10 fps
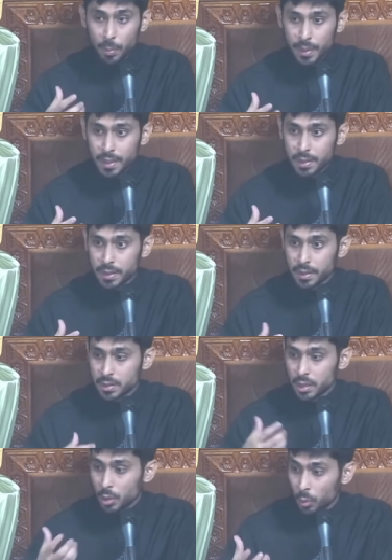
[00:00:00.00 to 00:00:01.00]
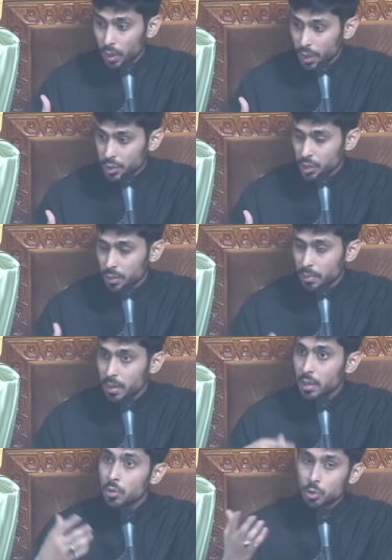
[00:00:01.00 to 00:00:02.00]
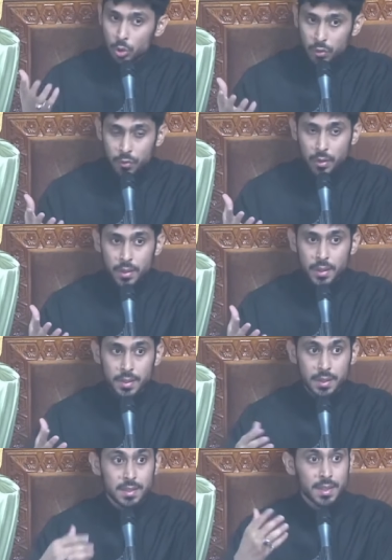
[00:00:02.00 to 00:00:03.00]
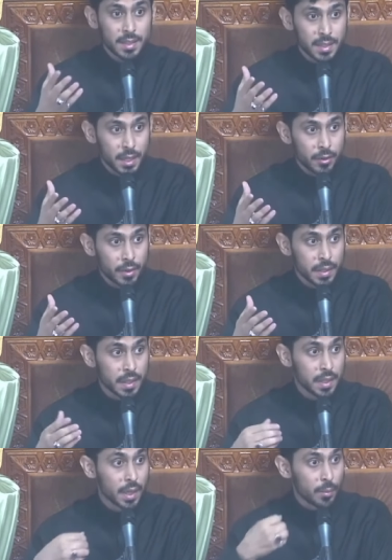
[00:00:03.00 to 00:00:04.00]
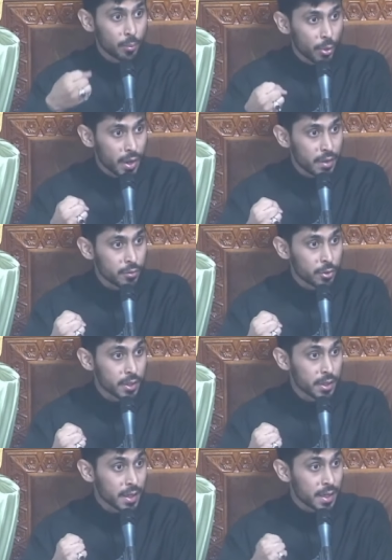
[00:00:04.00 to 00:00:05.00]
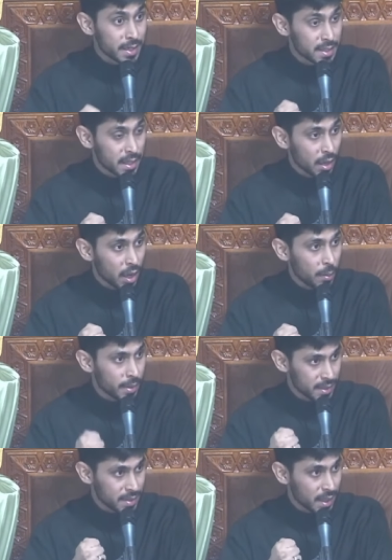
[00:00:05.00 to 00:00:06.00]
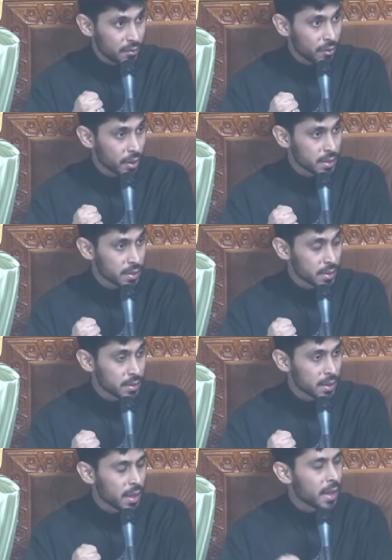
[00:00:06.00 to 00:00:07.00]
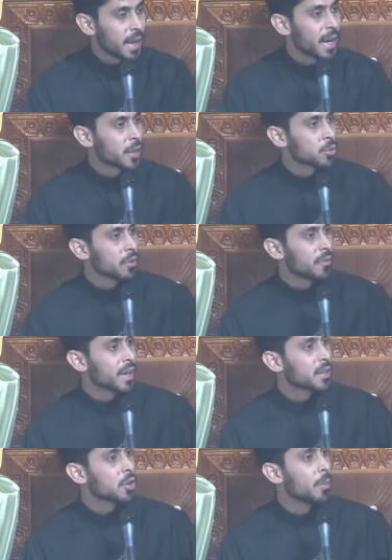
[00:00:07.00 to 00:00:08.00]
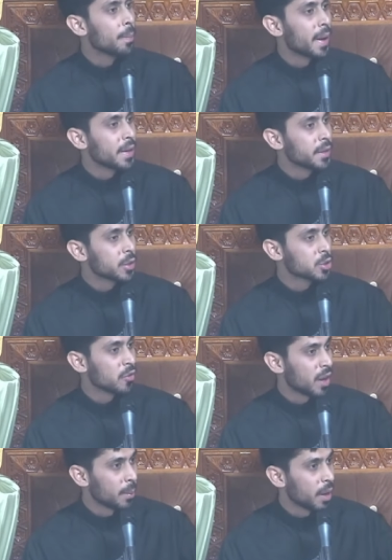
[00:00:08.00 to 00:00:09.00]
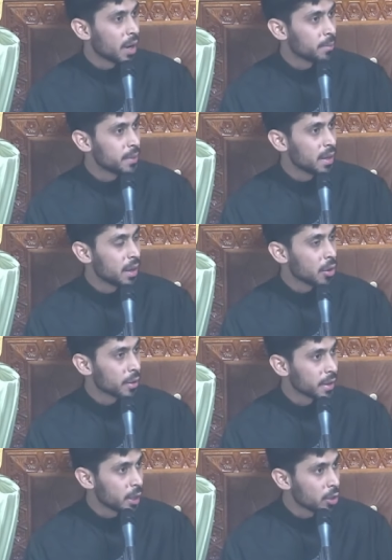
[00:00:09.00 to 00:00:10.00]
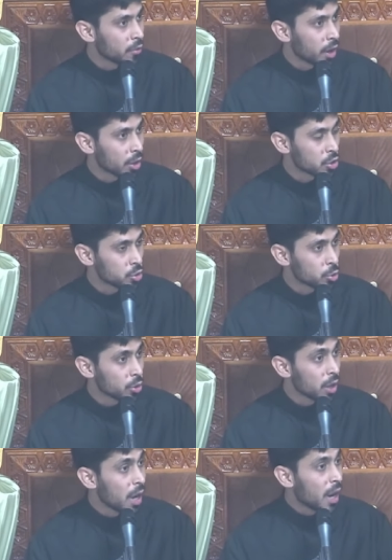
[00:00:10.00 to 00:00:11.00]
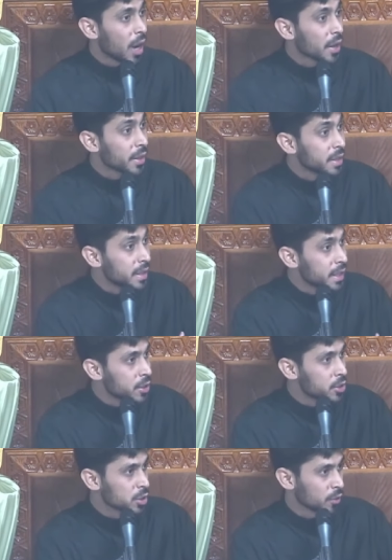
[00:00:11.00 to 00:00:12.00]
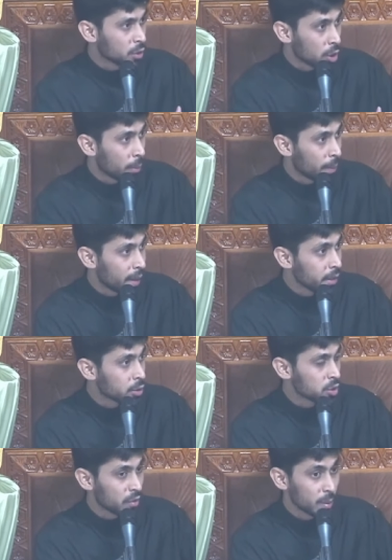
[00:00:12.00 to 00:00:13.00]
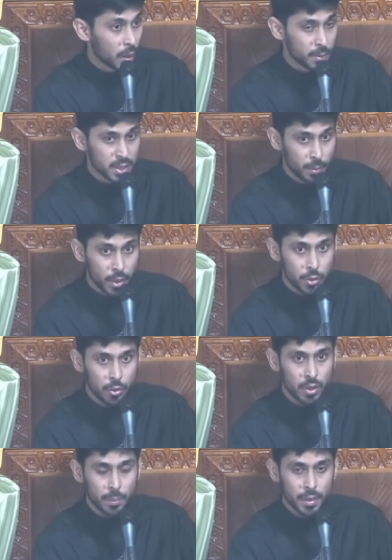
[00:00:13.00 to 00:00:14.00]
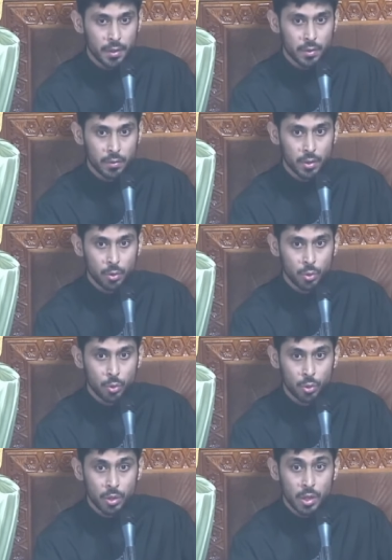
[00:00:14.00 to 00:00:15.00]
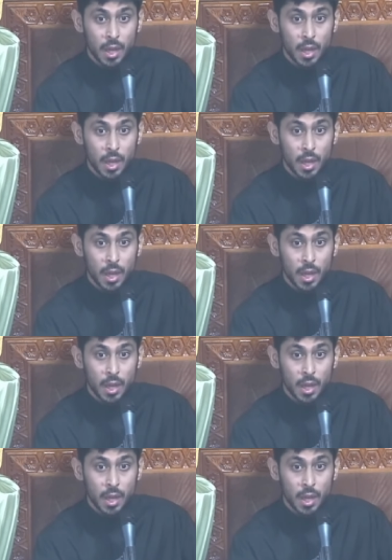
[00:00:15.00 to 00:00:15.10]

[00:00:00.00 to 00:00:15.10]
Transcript: obedience, worship, truthfulness, sincerity, bravery, istiqamah, steadfastness. In actual fact, the companions of Abu Abdullah on the day of Ashur are the teachers of the companions of Imam Zaman during the period of the Duhur.